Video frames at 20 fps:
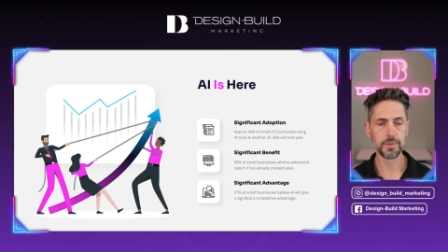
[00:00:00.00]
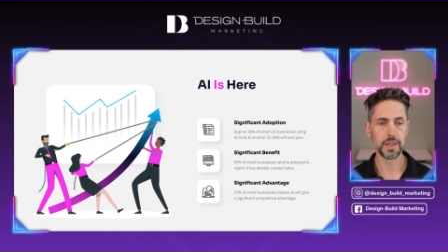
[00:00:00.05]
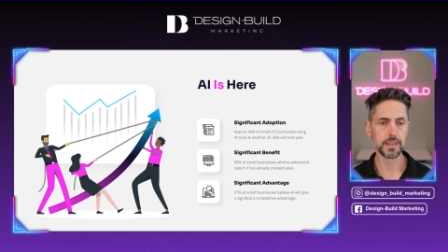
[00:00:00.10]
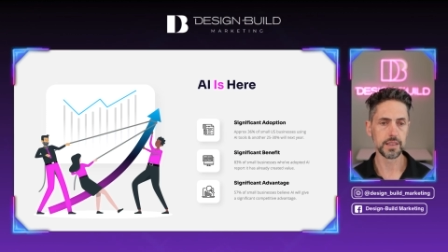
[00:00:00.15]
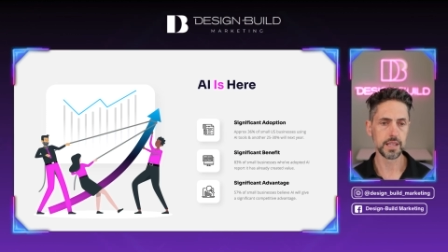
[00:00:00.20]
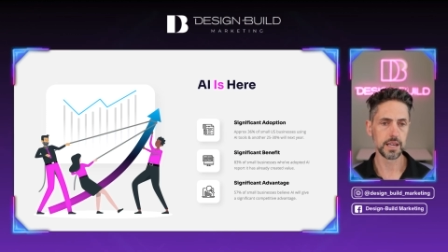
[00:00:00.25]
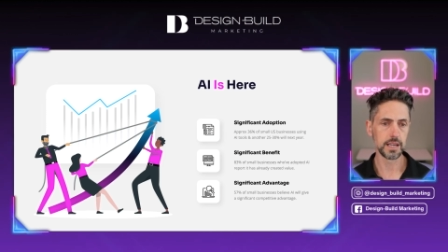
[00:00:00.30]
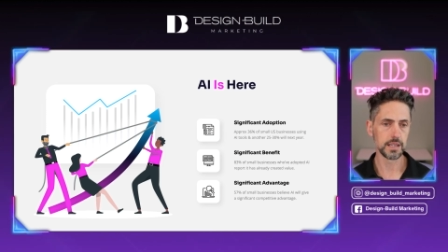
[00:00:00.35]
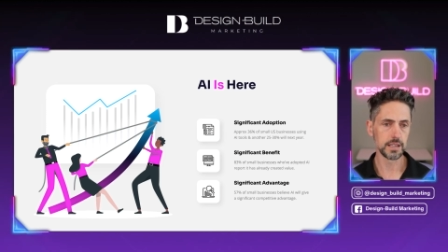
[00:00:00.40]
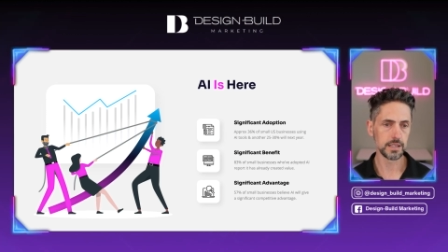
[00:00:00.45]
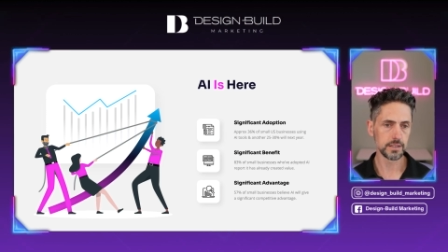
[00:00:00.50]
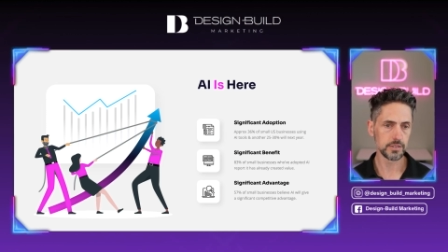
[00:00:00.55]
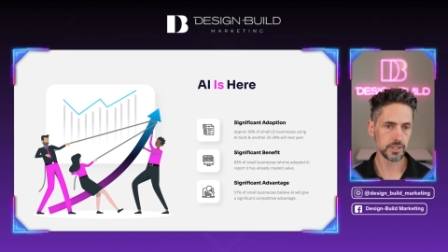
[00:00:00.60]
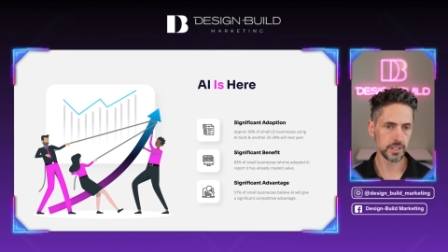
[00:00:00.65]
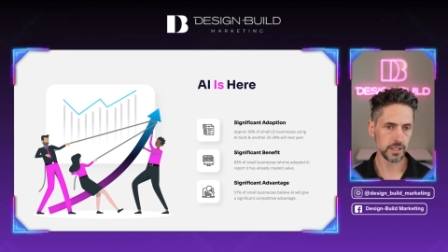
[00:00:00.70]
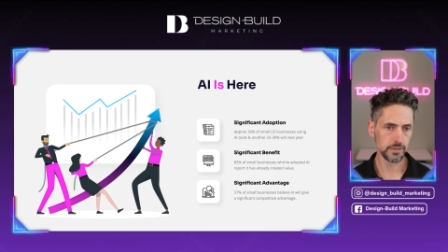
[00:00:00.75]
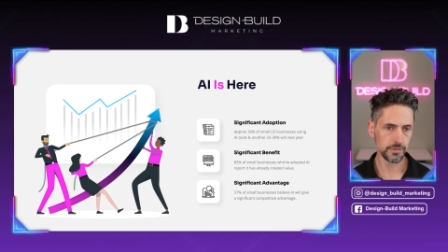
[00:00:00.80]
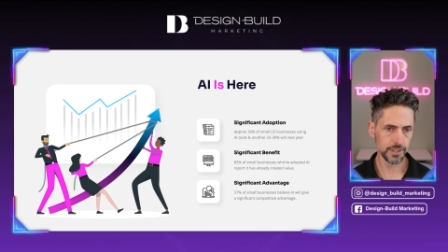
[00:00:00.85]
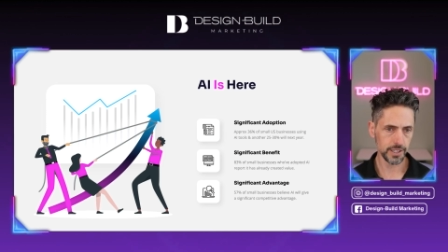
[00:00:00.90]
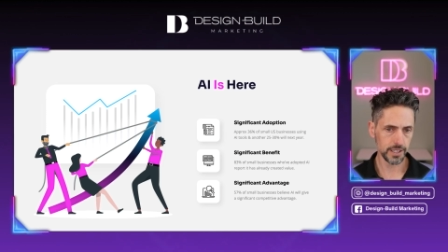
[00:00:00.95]
and then
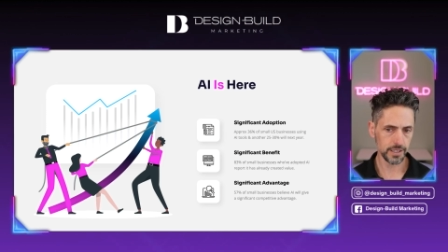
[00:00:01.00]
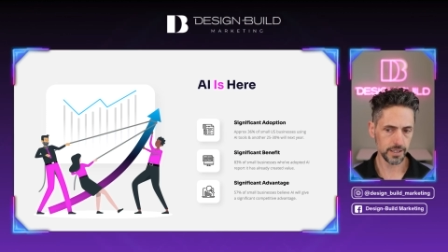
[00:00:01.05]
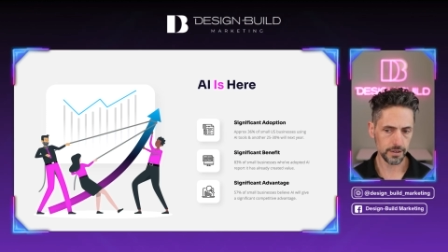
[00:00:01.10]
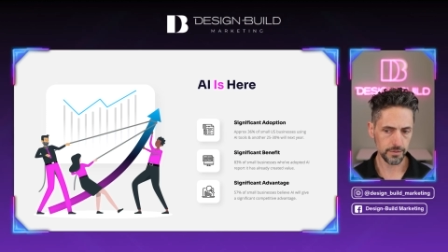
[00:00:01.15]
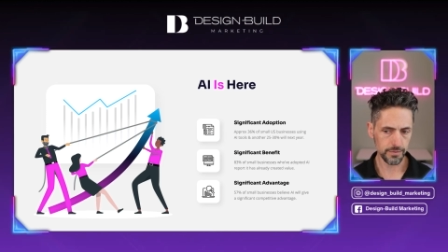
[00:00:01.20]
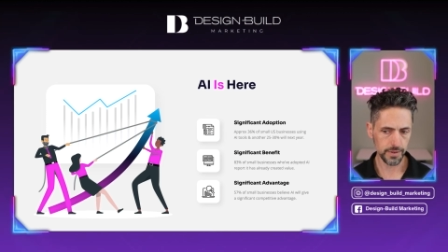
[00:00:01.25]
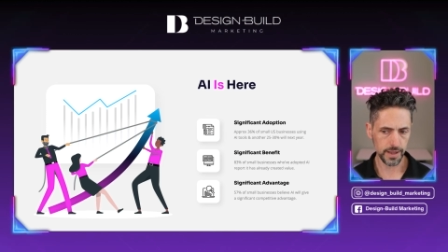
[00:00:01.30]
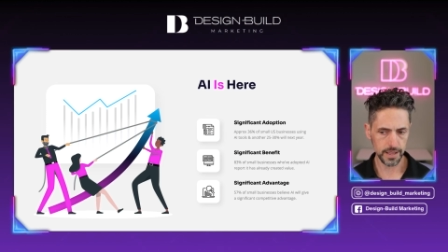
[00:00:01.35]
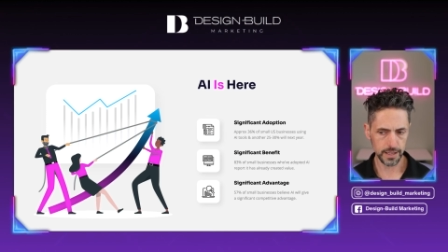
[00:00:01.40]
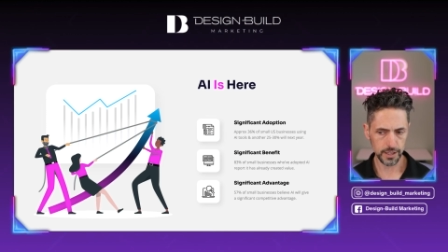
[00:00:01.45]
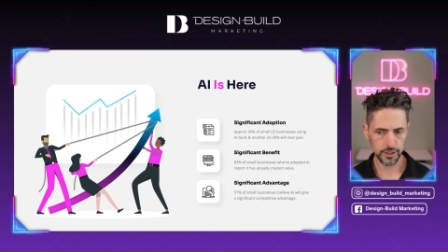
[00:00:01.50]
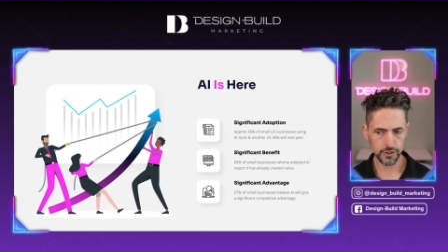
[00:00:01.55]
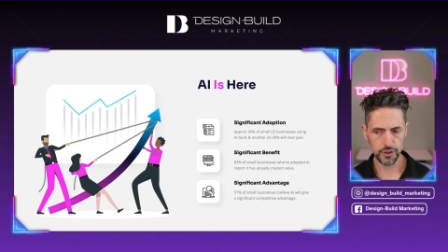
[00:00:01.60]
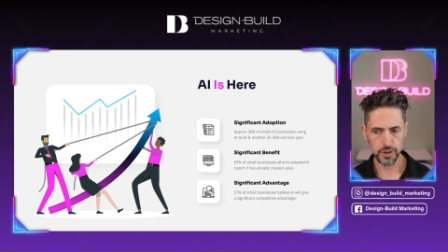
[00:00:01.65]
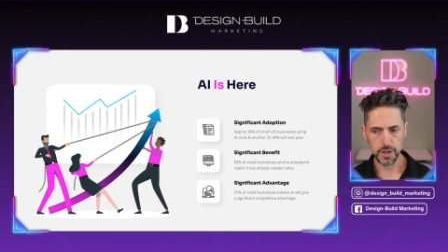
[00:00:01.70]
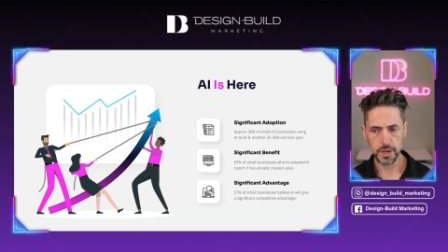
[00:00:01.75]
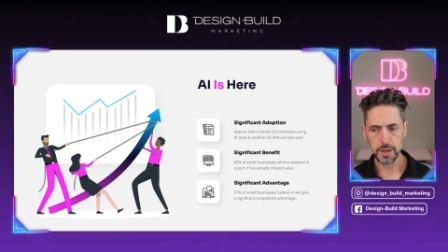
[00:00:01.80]
significant advantage.